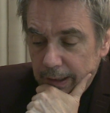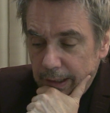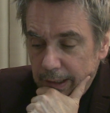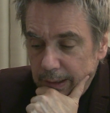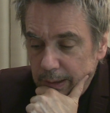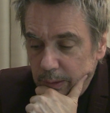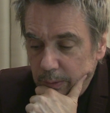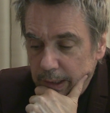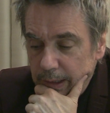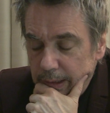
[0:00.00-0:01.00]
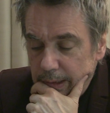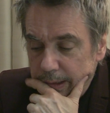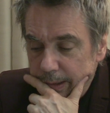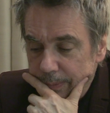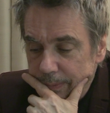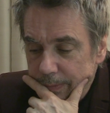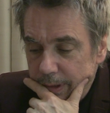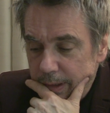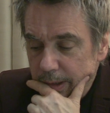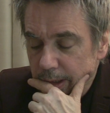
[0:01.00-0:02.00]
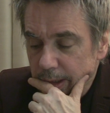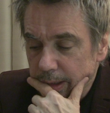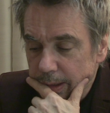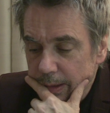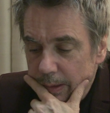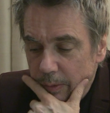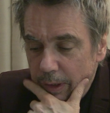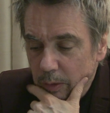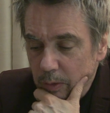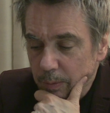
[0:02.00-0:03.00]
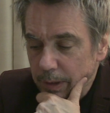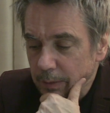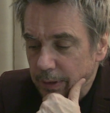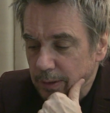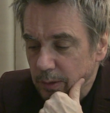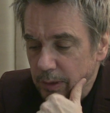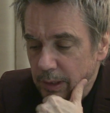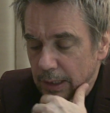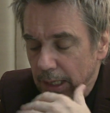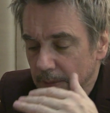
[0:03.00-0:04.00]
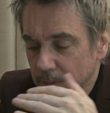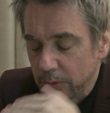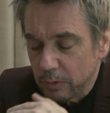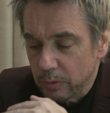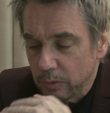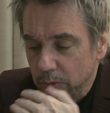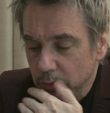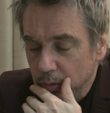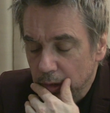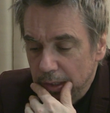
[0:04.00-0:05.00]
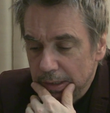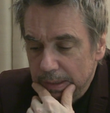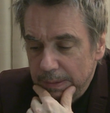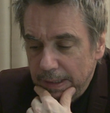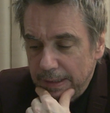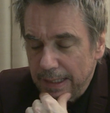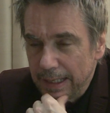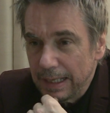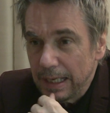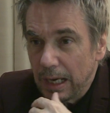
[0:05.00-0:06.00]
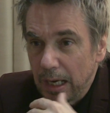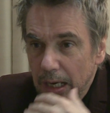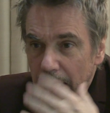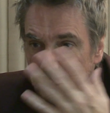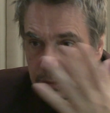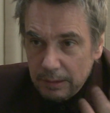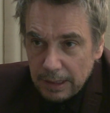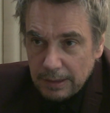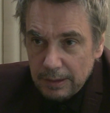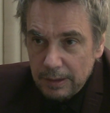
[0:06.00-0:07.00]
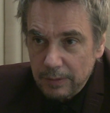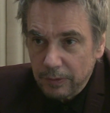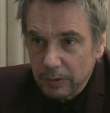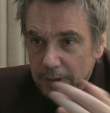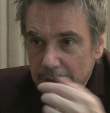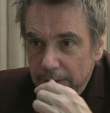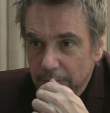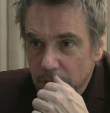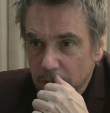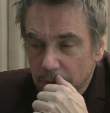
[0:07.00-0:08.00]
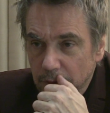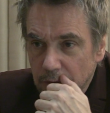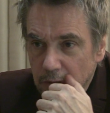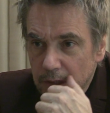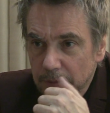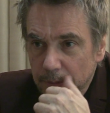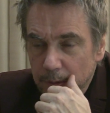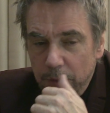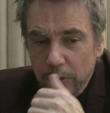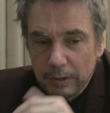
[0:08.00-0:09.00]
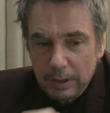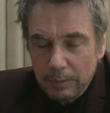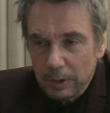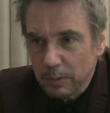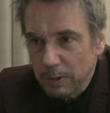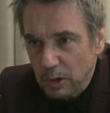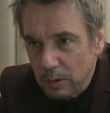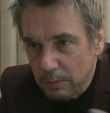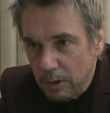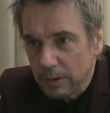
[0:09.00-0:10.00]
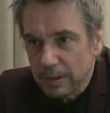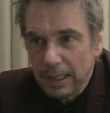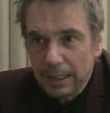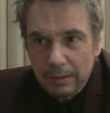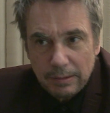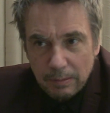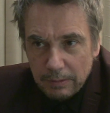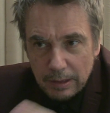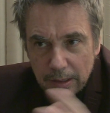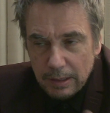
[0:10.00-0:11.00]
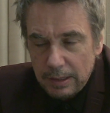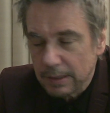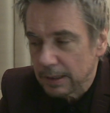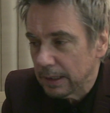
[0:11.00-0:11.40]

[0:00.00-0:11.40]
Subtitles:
And when the record company, when Sony came to see me and say, ah, next year is the 40th anniversary of Oxygen, maybe we could think about special box set or something like this.